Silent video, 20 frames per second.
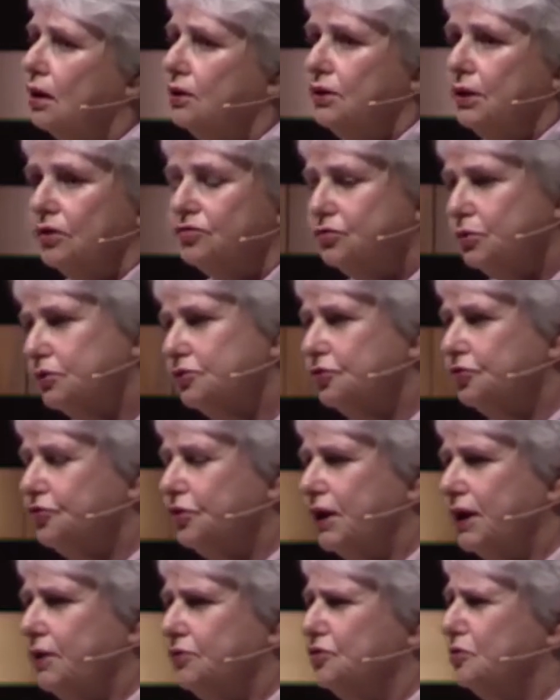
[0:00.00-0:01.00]
You have to
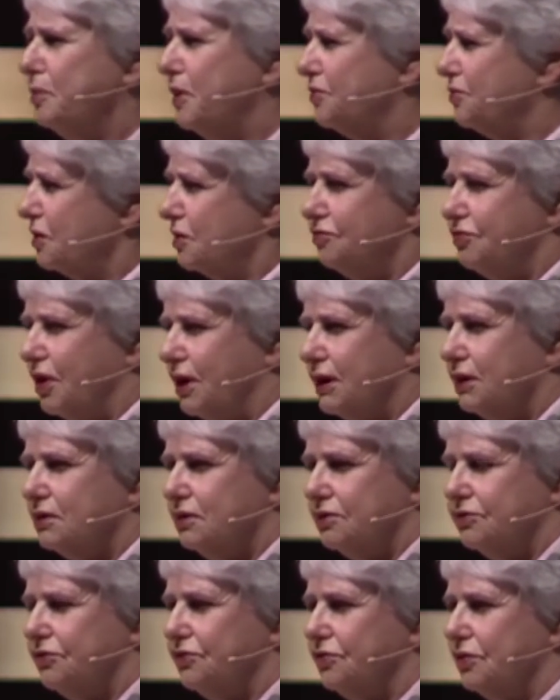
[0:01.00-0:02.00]
understand, domestic
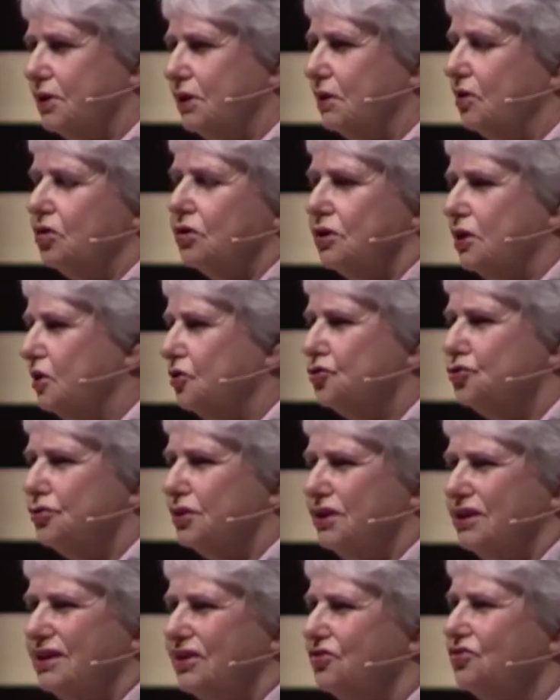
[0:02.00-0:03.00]
violence in our
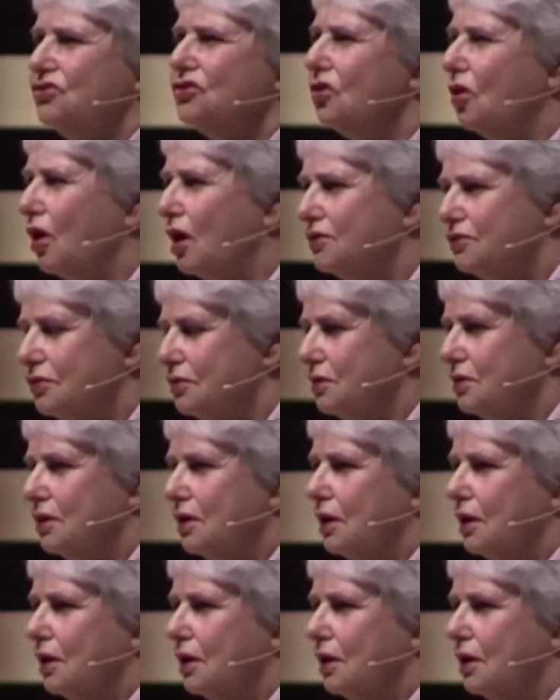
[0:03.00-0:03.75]
country is not